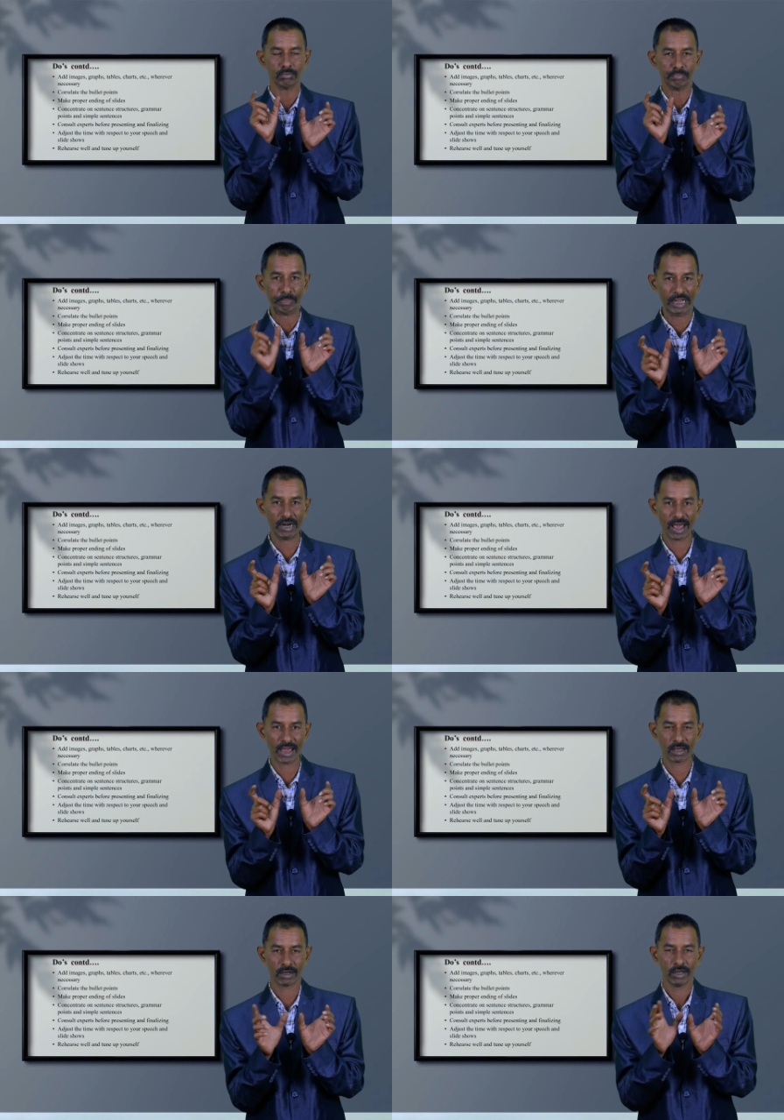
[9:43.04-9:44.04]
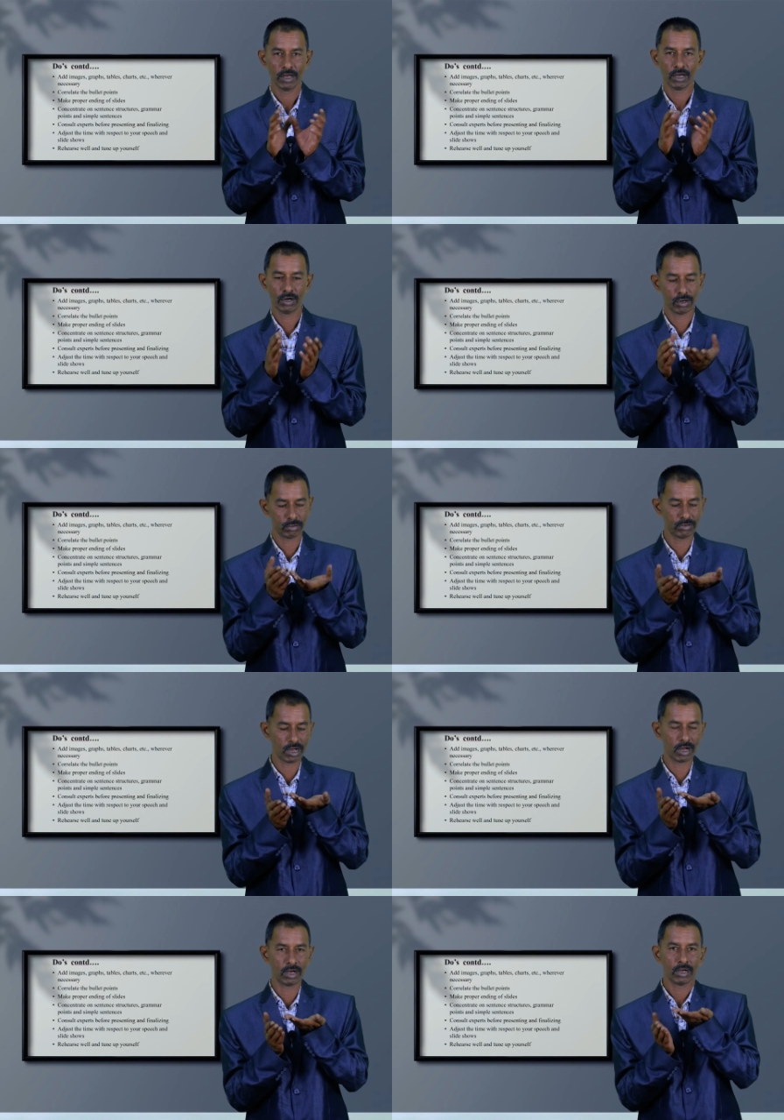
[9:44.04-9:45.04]
be like,
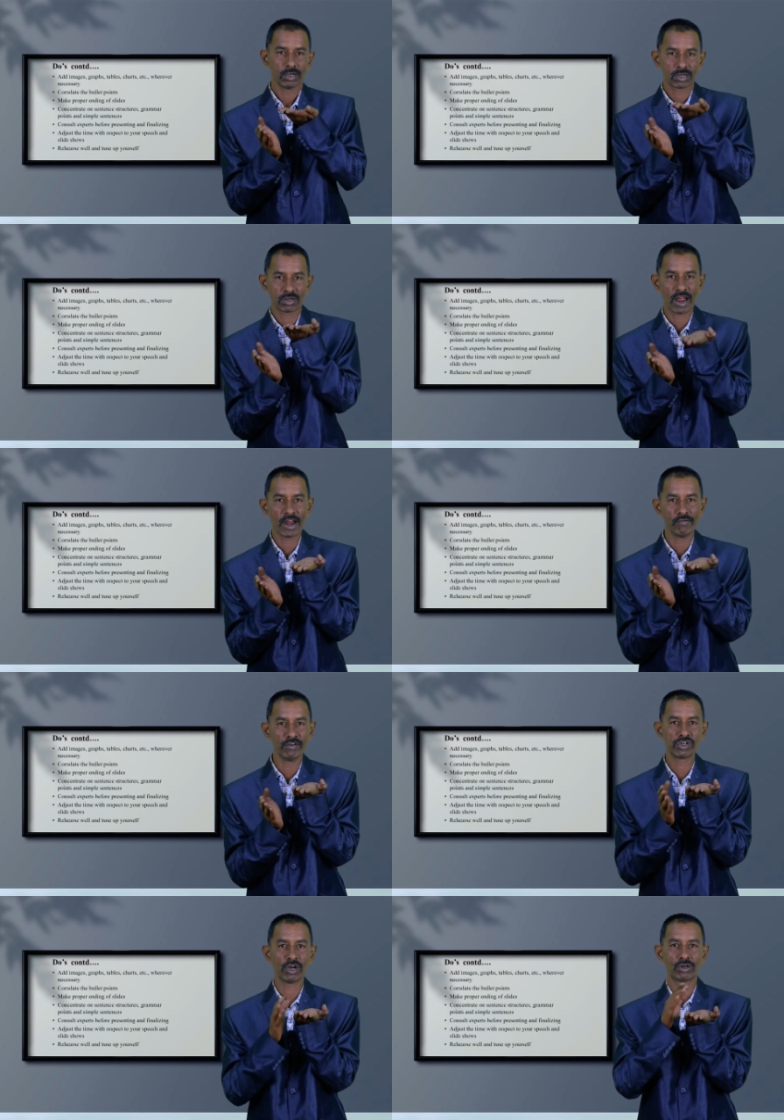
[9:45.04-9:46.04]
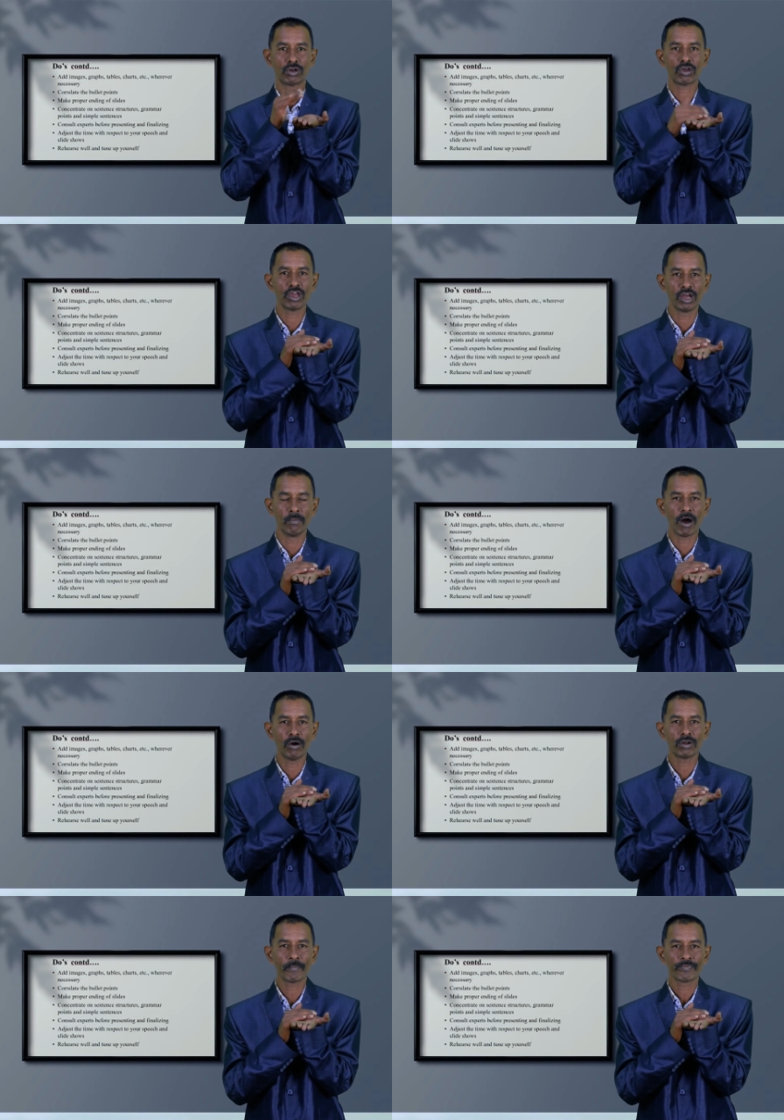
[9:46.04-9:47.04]
the slide which you are talking
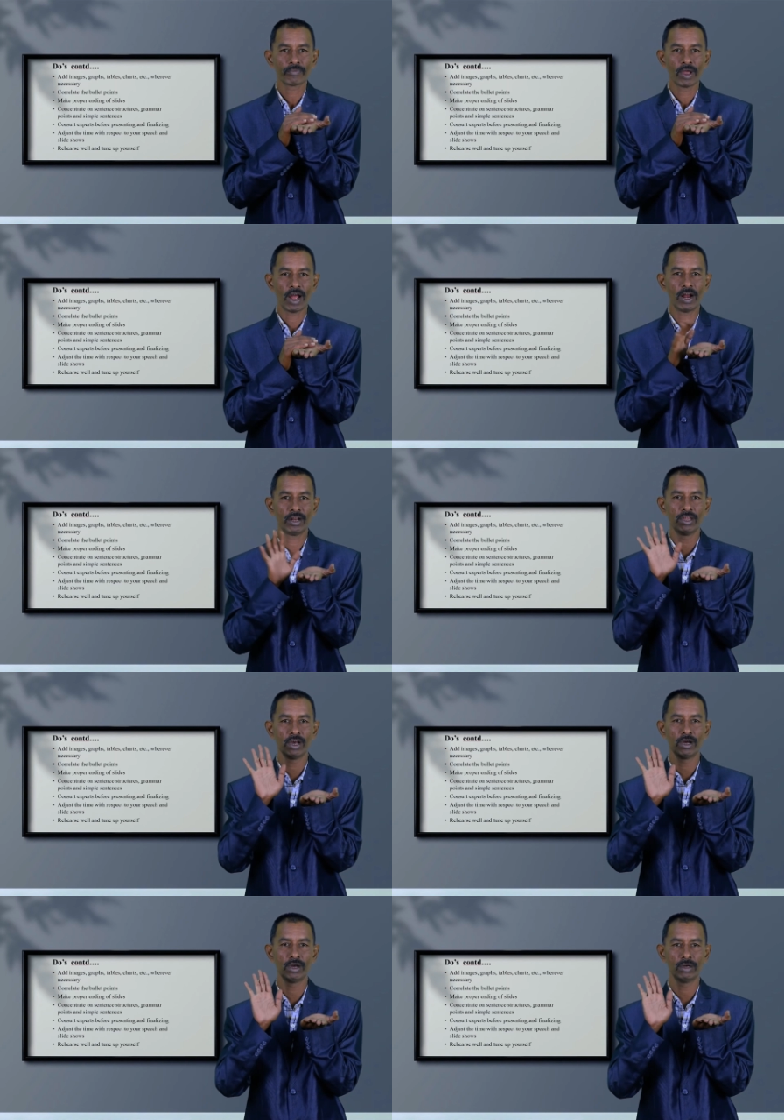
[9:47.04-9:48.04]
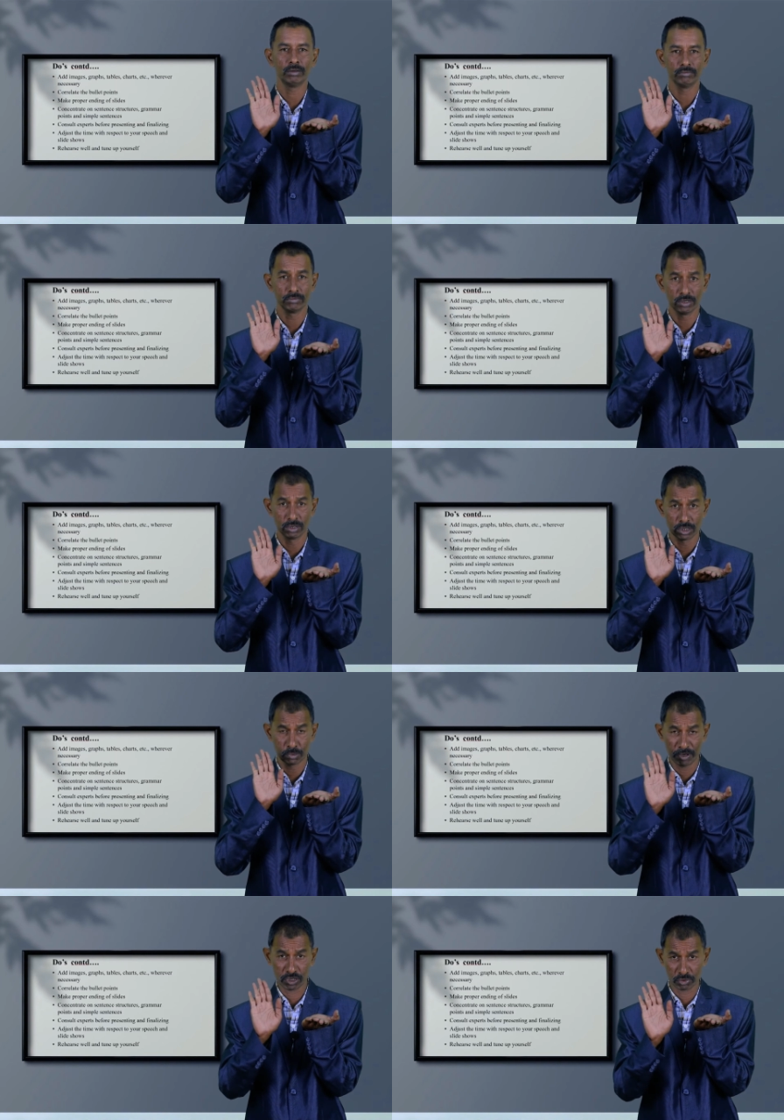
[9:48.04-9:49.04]
about and the
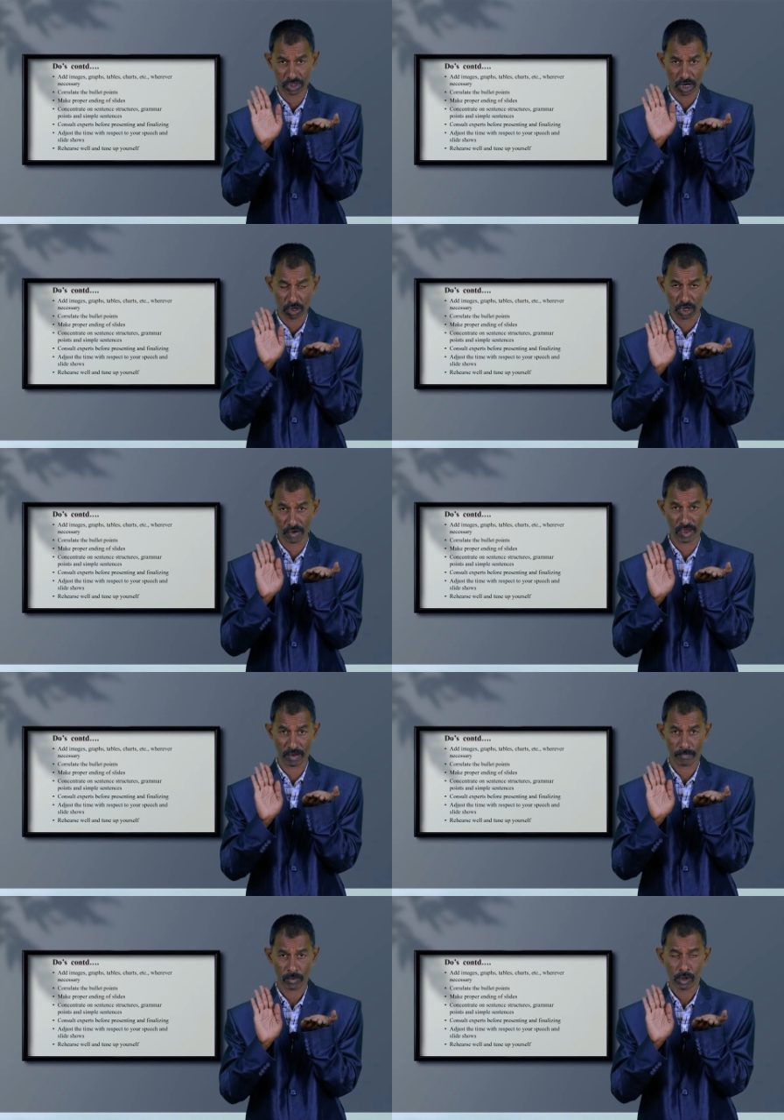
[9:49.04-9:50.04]
speech which you are giving.